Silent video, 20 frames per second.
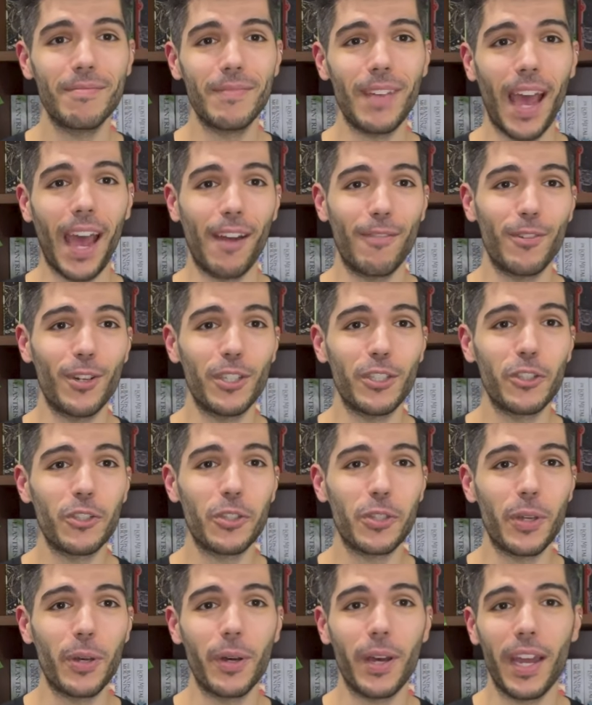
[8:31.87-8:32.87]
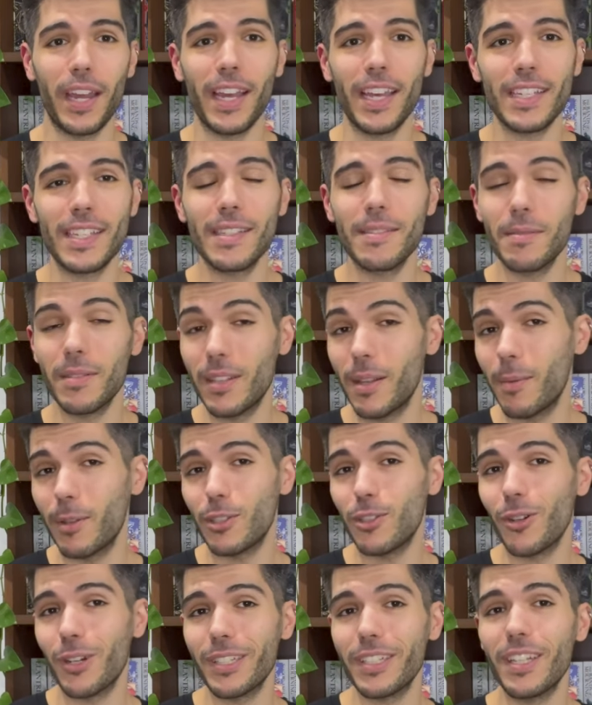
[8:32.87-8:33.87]
average, so I guess the
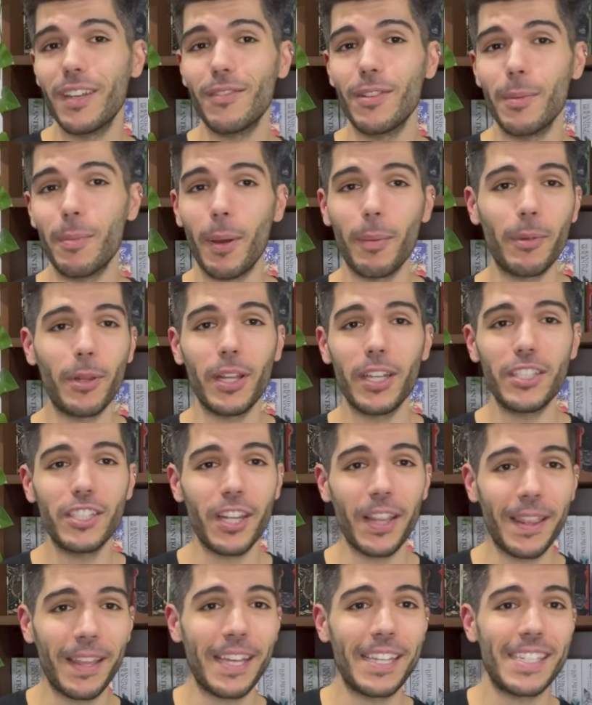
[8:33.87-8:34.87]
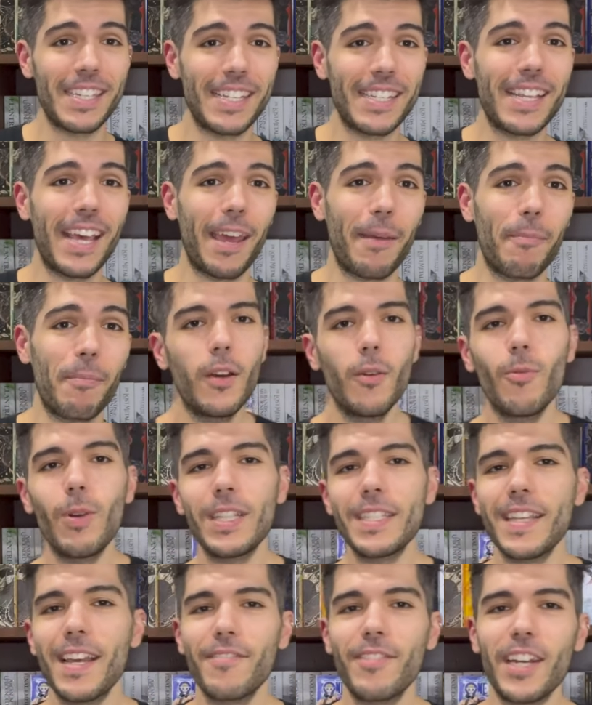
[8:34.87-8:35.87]
majority of the population thinks the same.
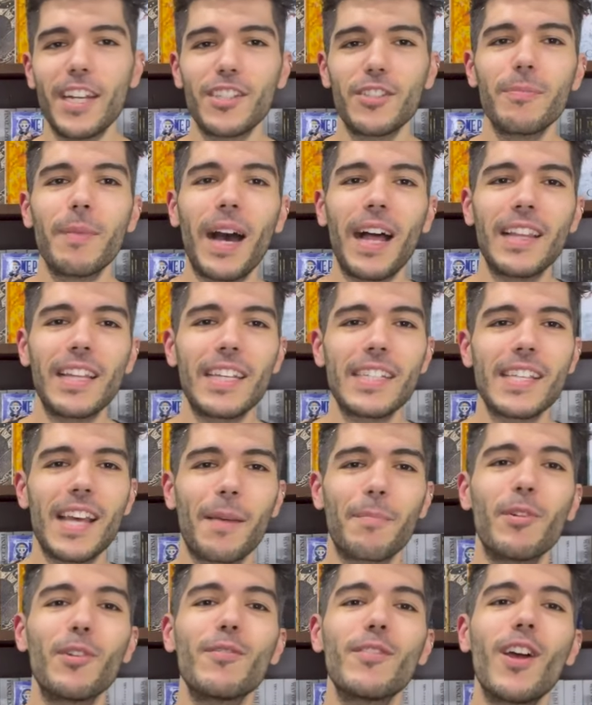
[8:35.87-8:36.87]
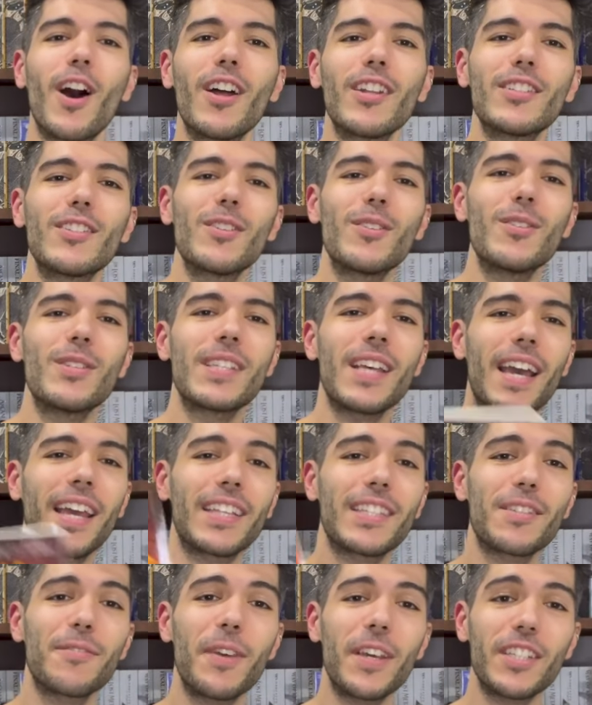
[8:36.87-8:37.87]
Once I finished Malice, I moved on to
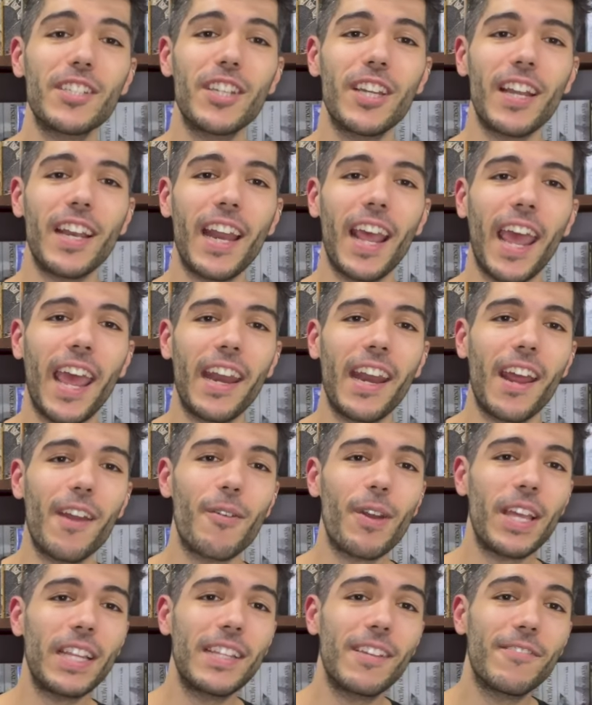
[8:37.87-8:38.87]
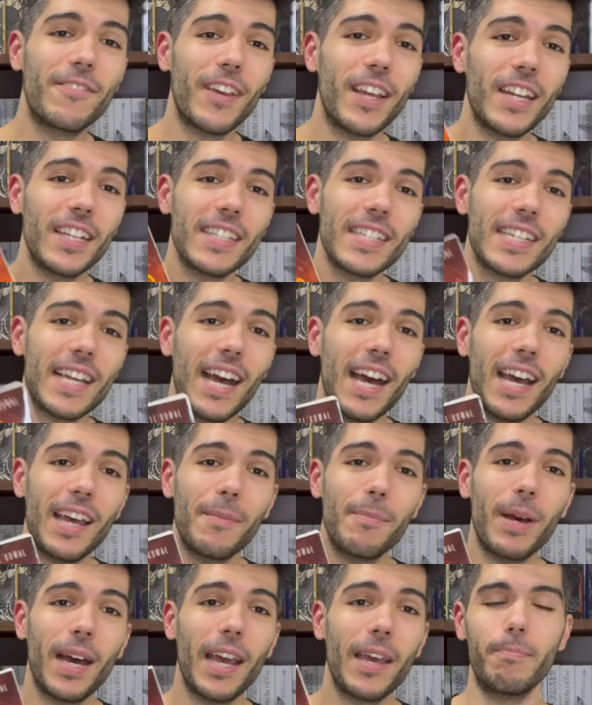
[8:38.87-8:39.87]
science fiction, and I read The Fated Sky
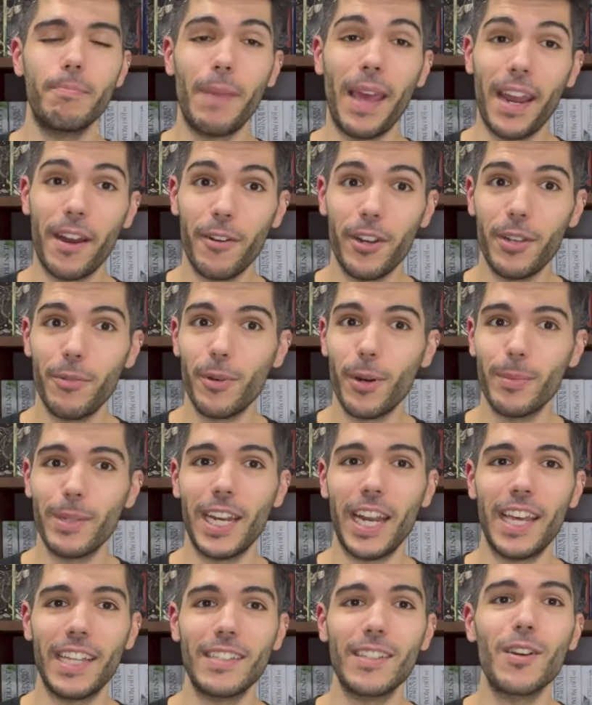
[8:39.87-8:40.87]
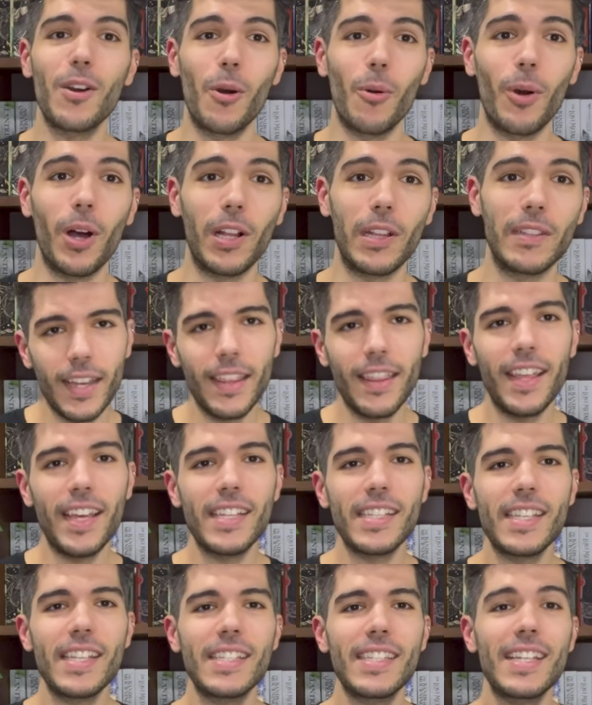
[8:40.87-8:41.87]
by Mary Robinette Kowal.
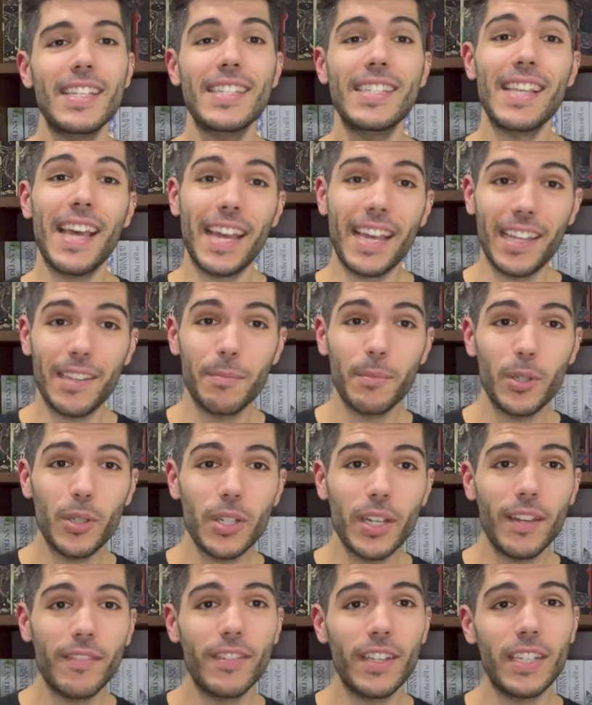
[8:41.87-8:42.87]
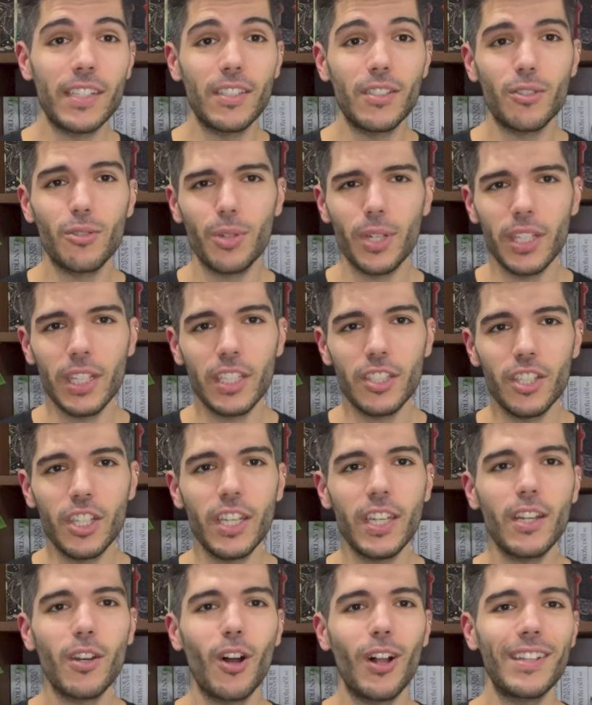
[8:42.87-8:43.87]
This is the second book of a trilogy
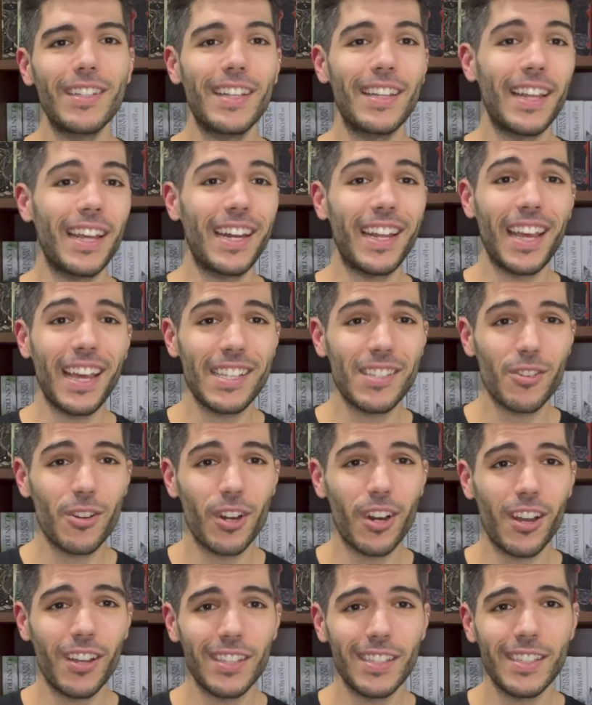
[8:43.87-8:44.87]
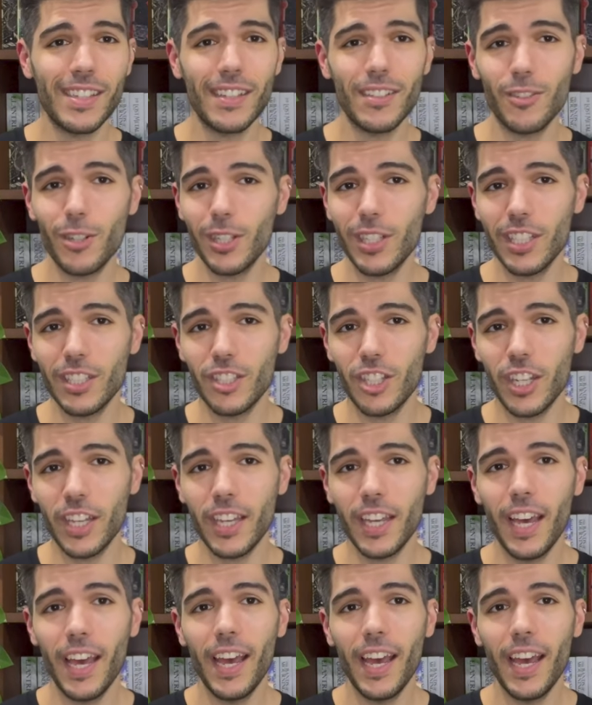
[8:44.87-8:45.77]
called The Lady Astronaut Trilogy.